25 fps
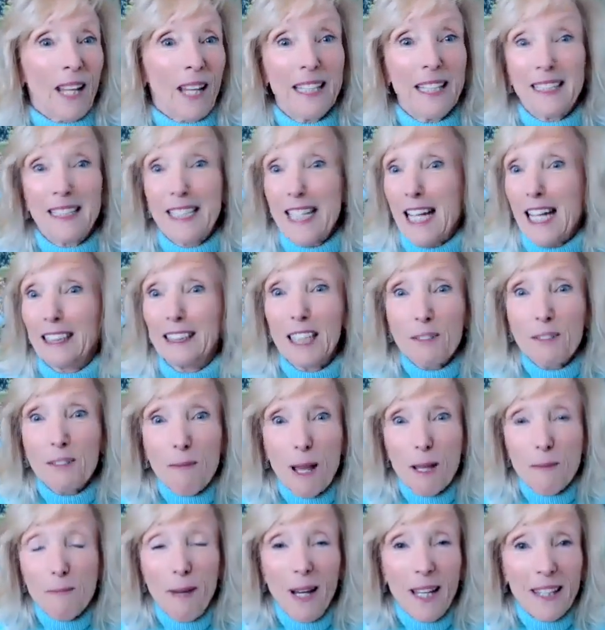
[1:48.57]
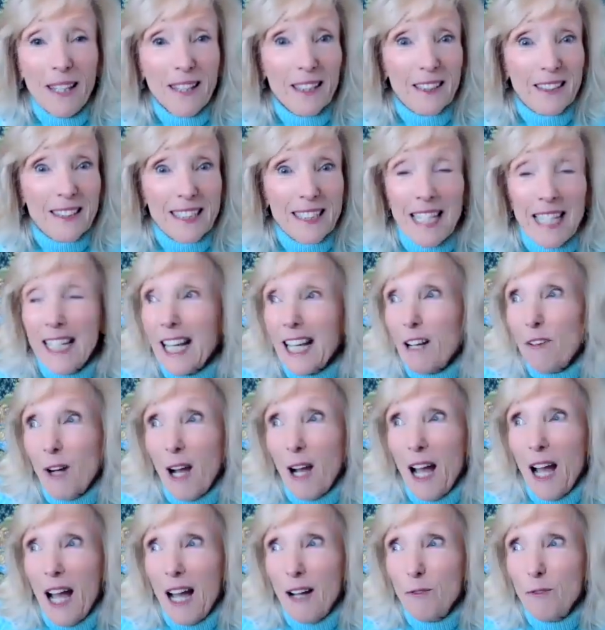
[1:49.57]
And telling my mother, saying, I,
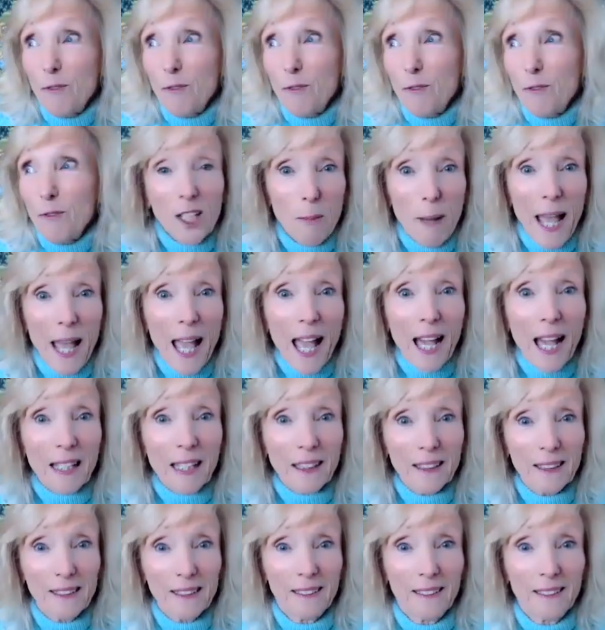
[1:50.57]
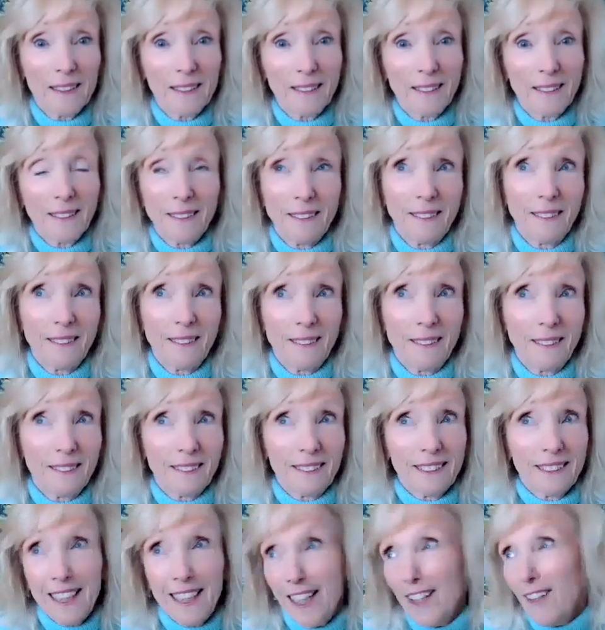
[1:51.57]
I want to go back.
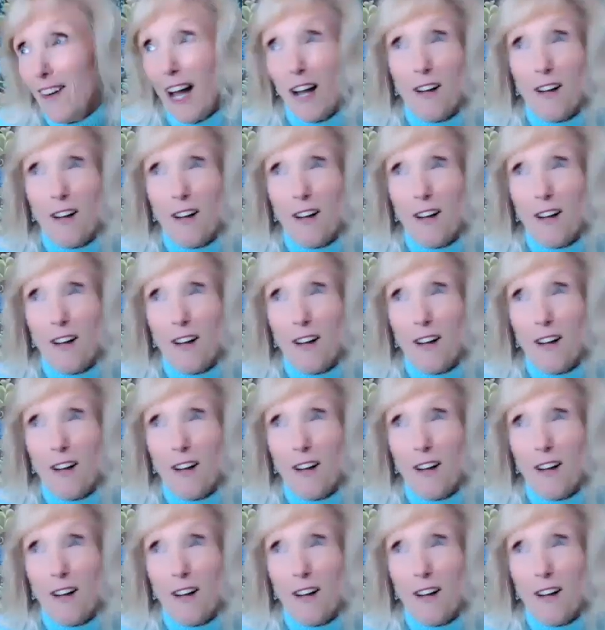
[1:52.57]
You know,